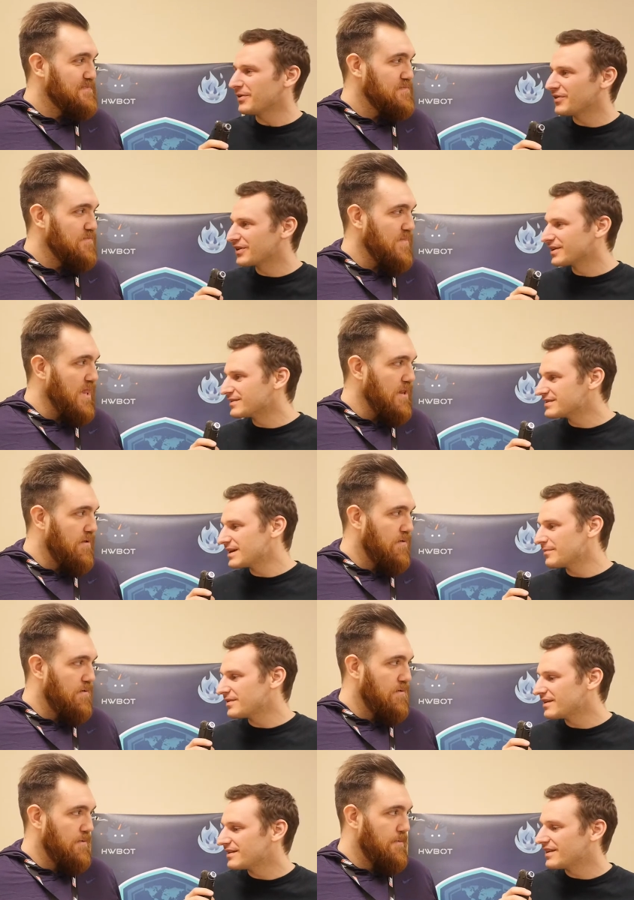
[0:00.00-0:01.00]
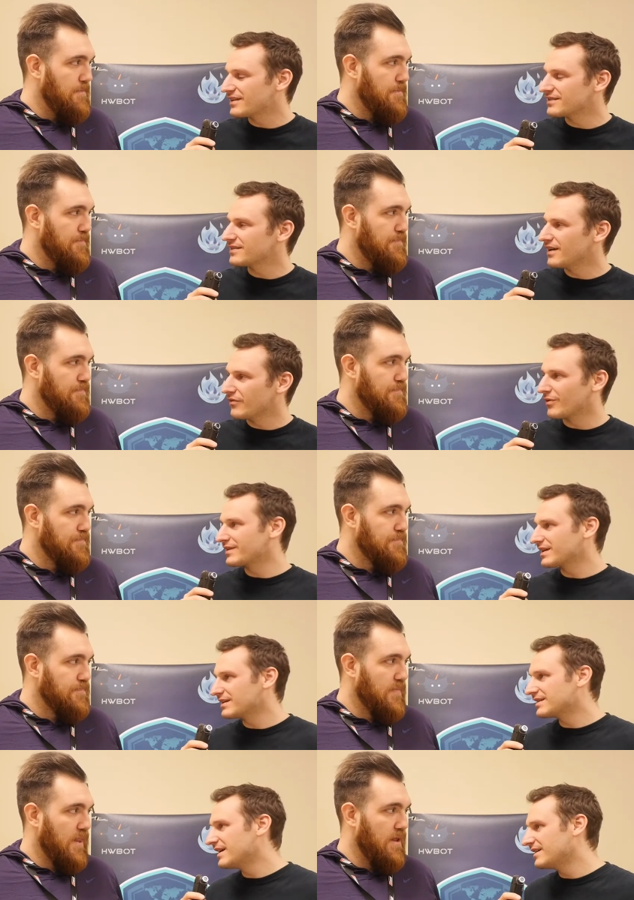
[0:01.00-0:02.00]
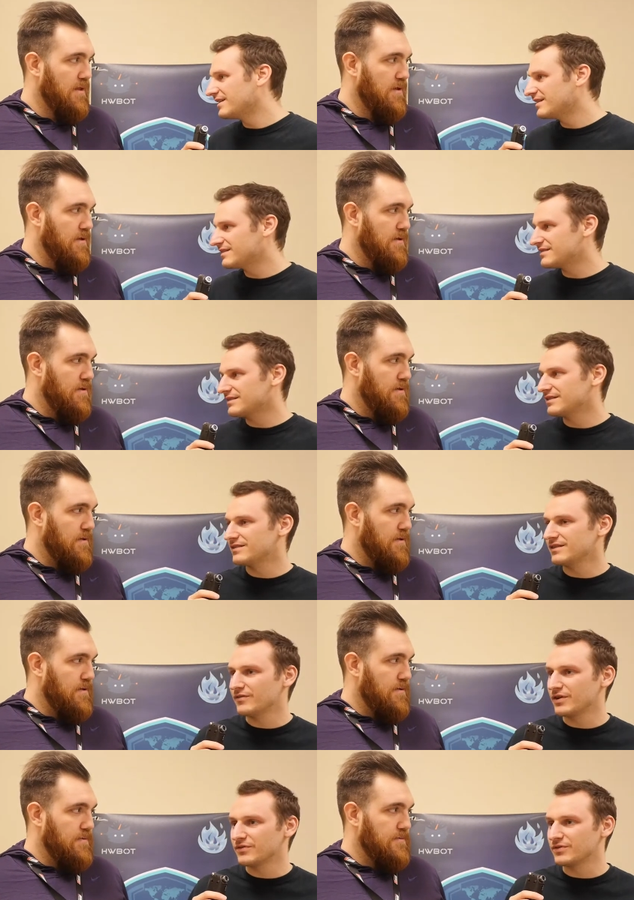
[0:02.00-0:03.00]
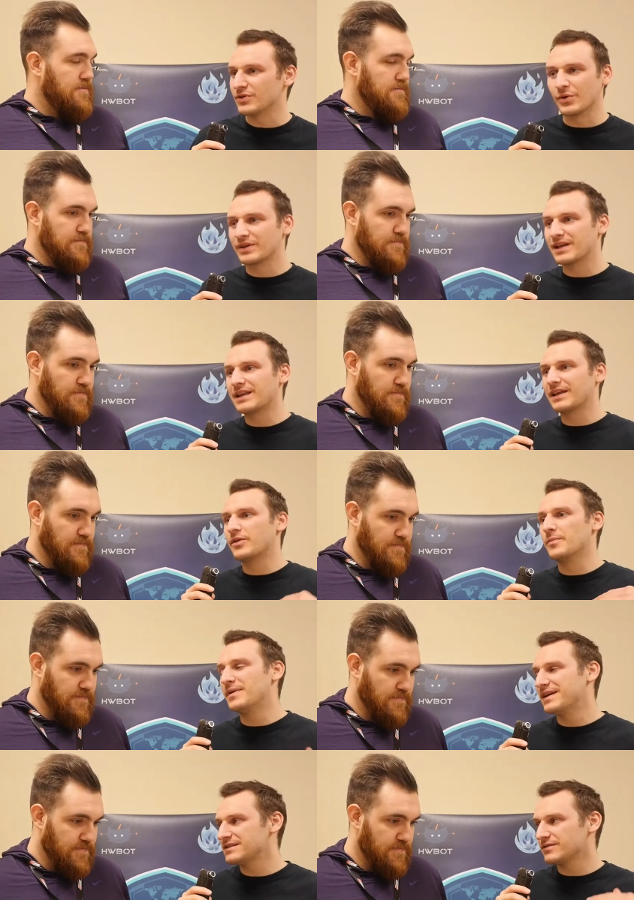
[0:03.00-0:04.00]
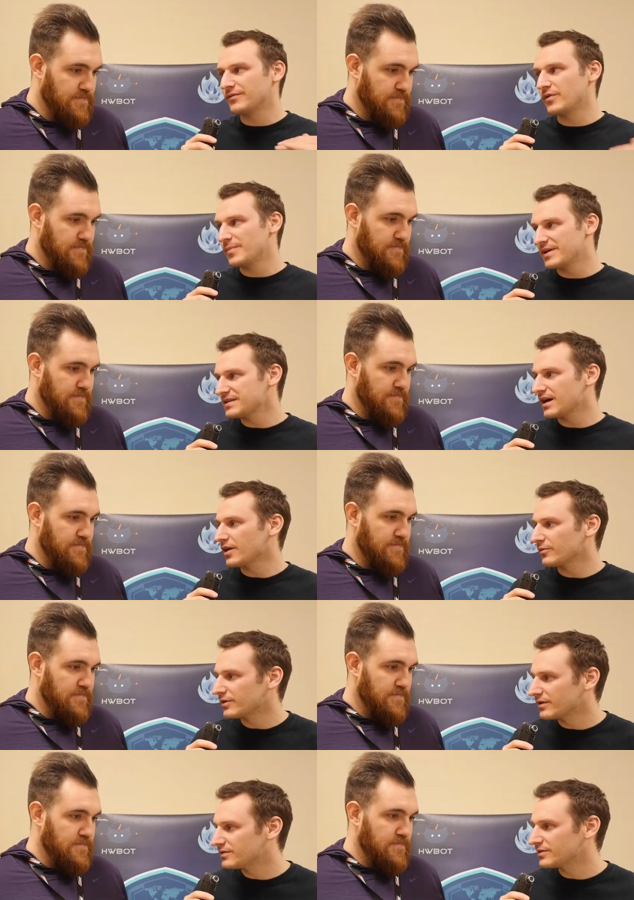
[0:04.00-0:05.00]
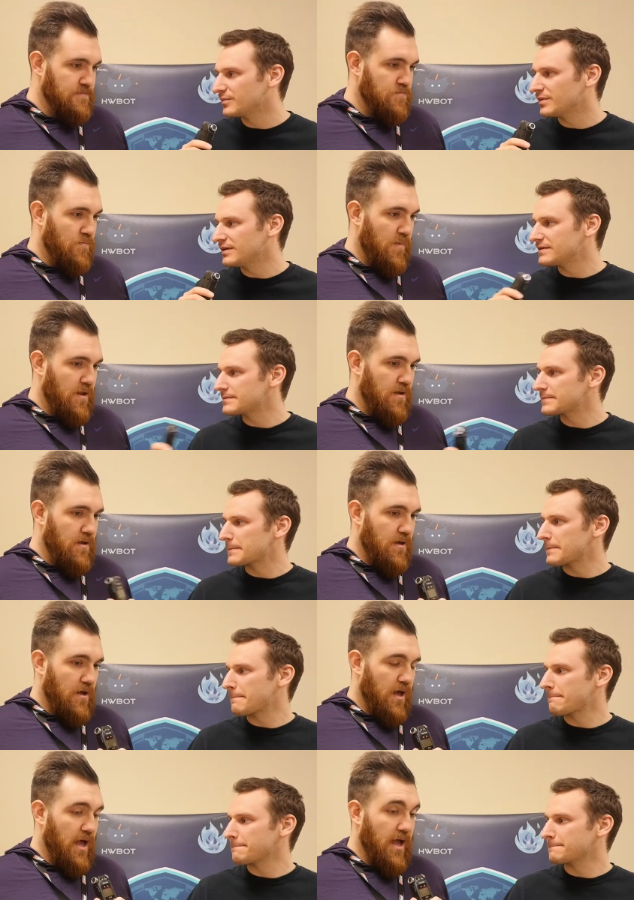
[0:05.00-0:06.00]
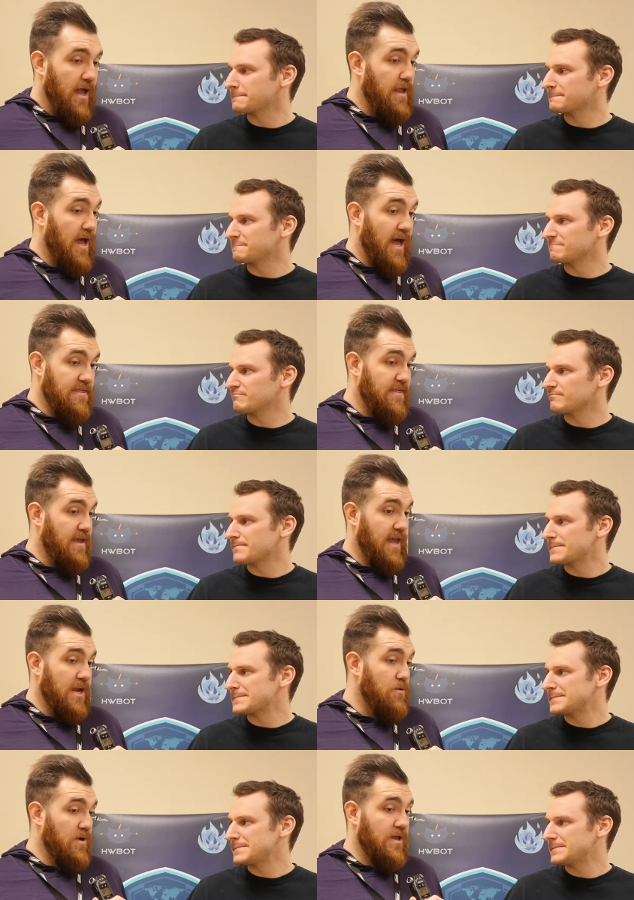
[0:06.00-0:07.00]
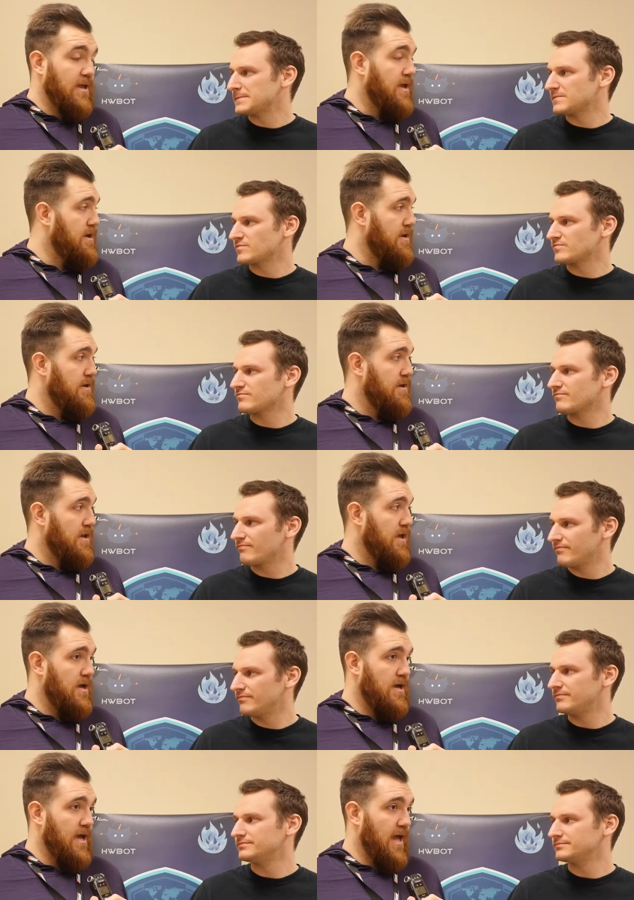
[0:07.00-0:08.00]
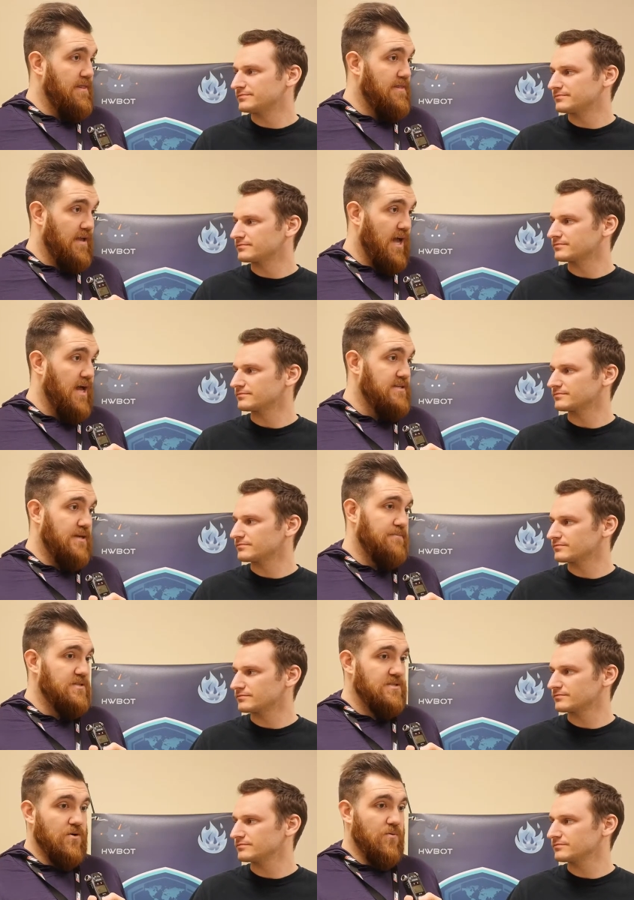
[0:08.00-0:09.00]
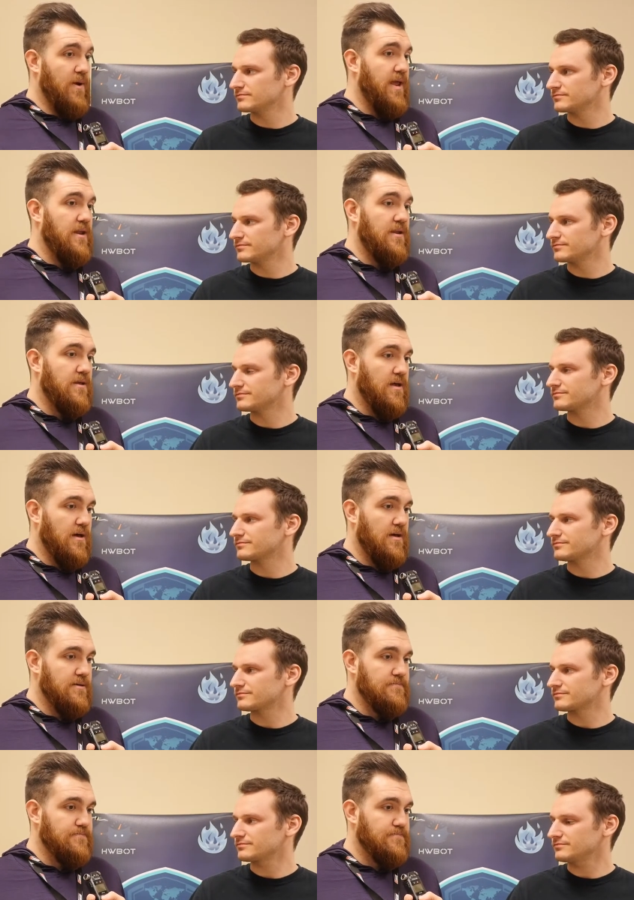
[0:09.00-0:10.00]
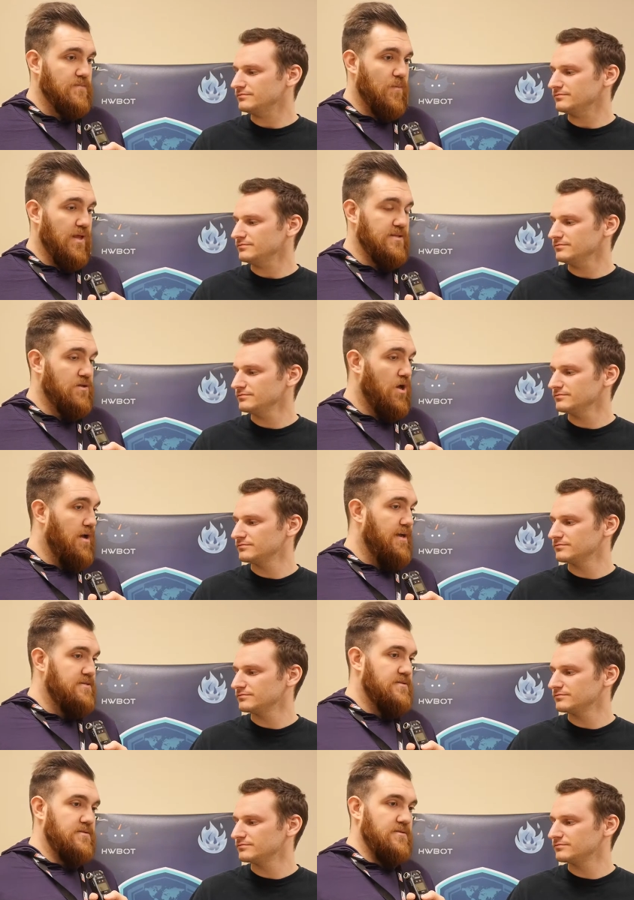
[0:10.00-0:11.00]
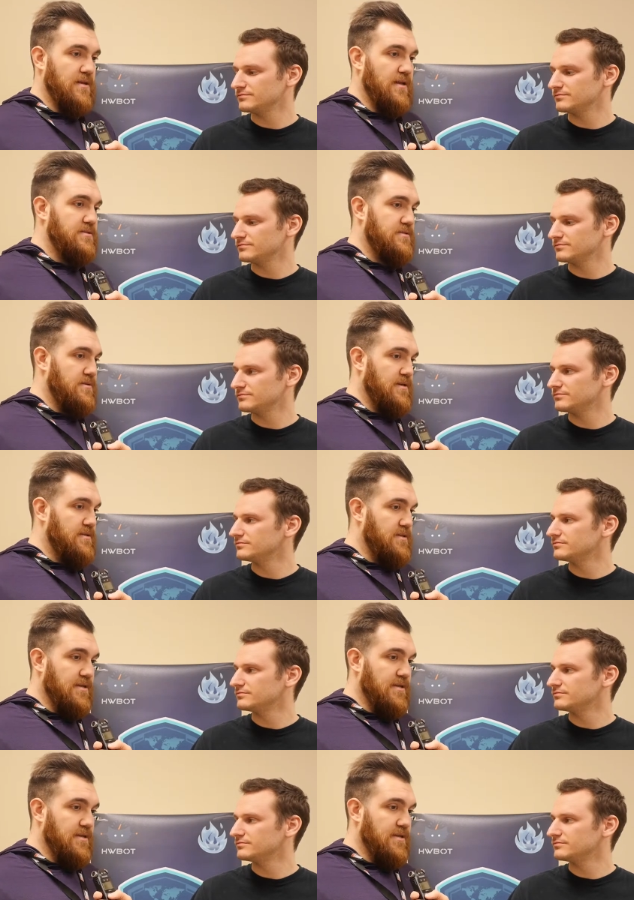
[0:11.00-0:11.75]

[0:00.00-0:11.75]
Speaker 1: about the concept uh, that uh, everyone can get in it, in the, even if you don't get like the best of the best hardware to compete?
Speaker 2: I, I think anyone can get in it. I, the concept is great, um, as long as it's it's